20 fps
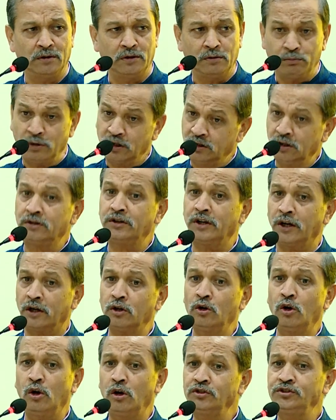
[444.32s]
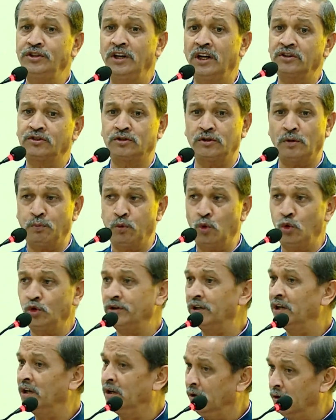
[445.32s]
But the technology has
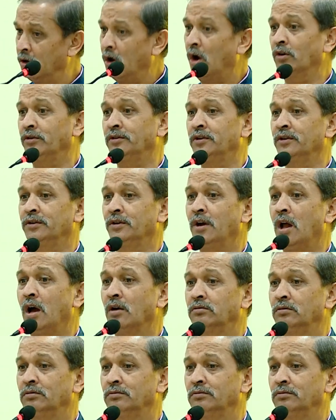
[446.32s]
supported a lot now.